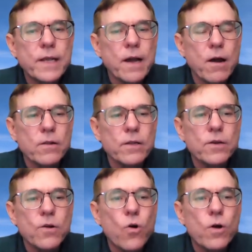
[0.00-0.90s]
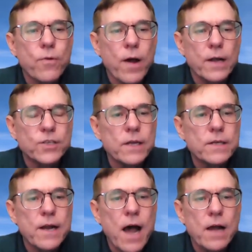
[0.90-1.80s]
Carlin Core
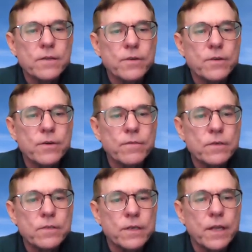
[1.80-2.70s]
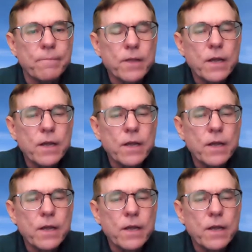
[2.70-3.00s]
Project at Oxford University